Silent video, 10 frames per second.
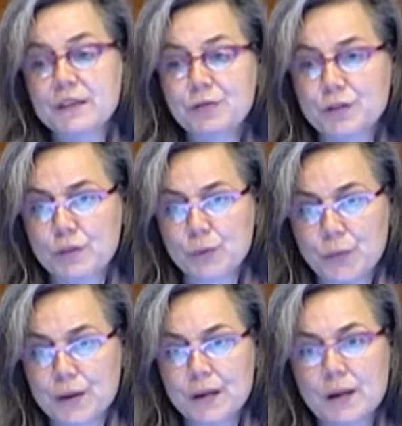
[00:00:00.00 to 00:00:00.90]
different
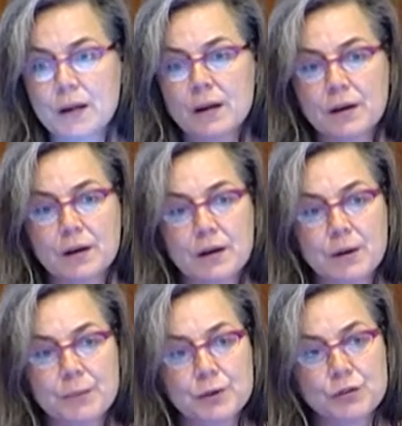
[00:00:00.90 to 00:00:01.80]
story
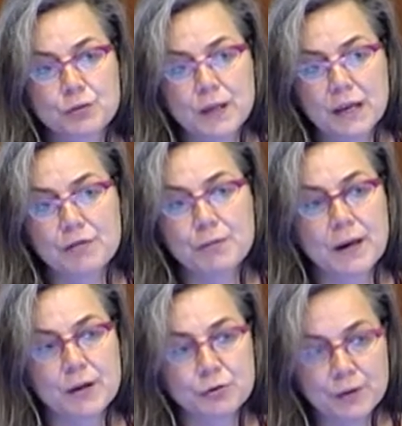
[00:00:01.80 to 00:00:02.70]
because we have
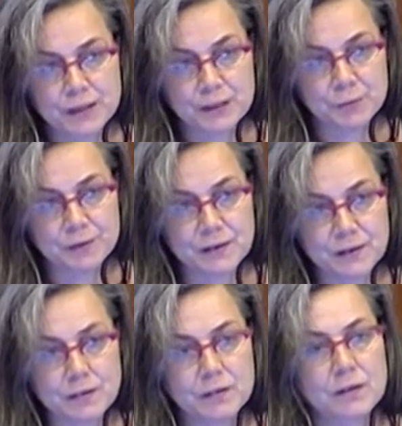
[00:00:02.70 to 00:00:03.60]
about 28
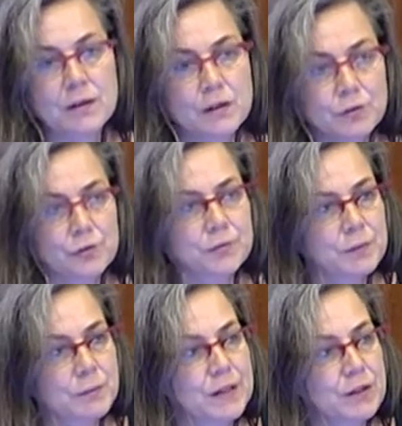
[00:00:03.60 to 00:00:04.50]
percent
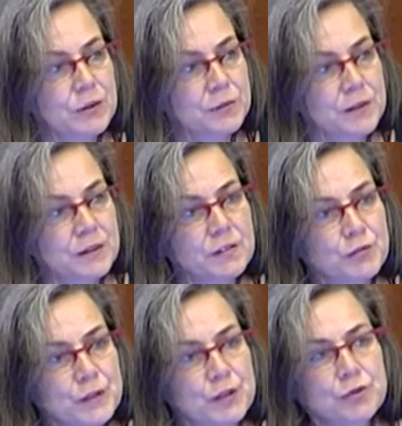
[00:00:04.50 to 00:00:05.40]
depending on the figures.
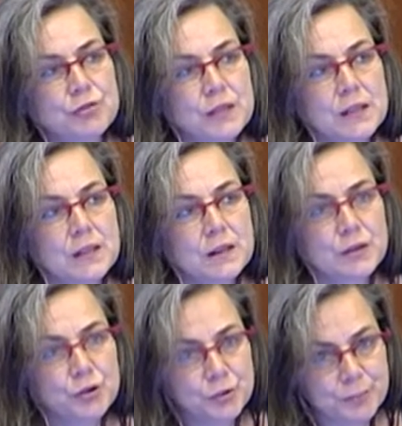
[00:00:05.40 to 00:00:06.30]
If we use the uh,
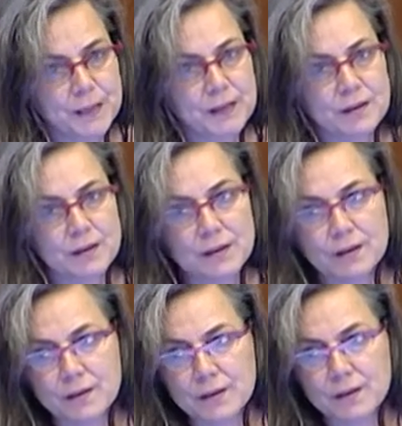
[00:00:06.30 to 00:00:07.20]
European
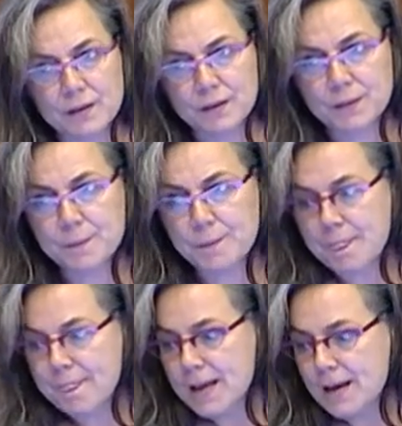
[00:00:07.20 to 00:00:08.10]
uh, um,
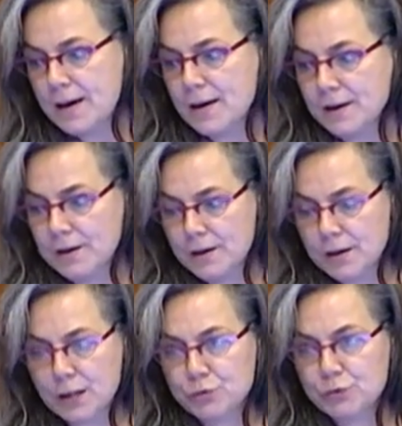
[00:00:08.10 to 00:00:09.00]
uh,
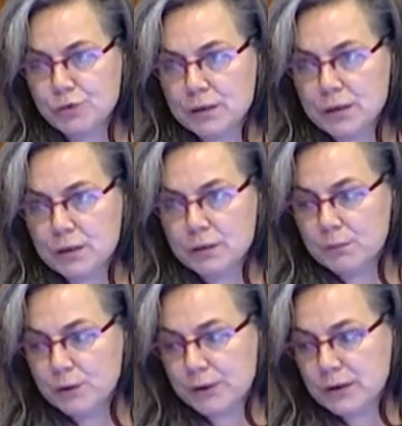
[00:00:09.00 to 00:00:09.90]
counter
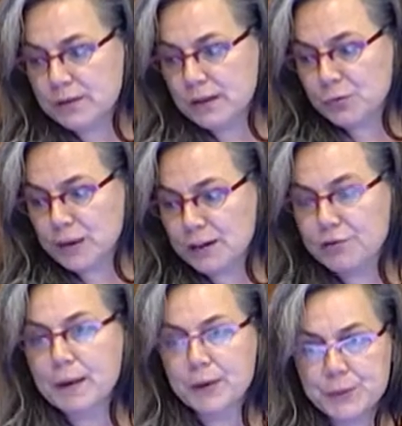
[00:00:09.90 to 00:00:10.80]
model, then we have
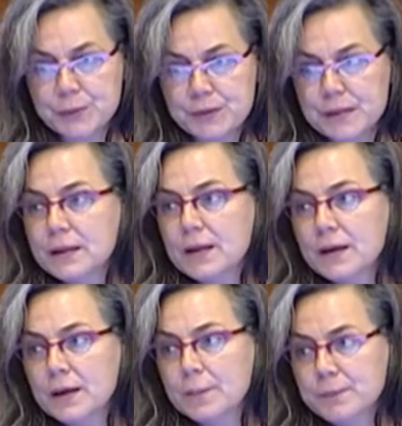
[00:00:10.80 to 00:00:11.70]
about 30%
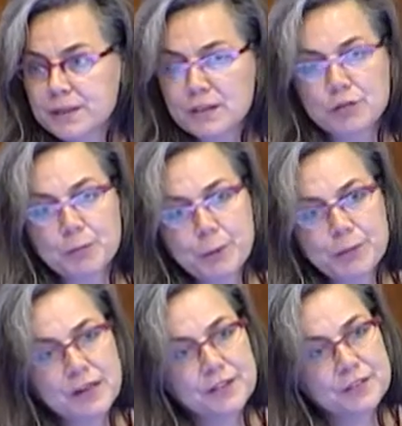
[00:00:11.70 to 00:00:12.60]
of the
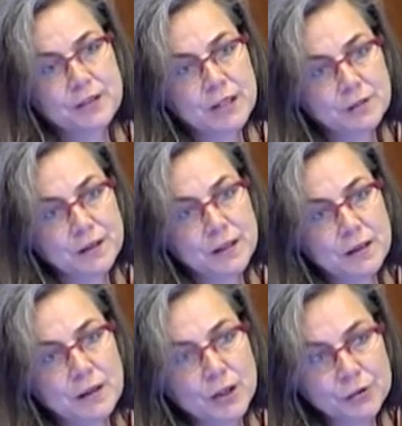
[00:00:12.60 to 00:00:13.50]
population living
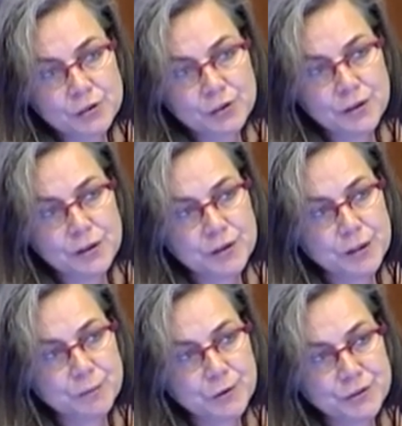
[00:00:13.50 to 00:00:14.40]
under
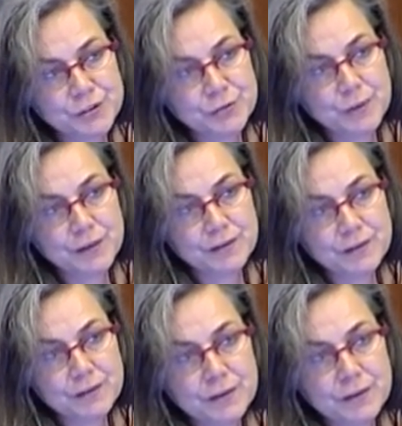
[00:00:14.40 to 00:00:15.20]
the poverty rate.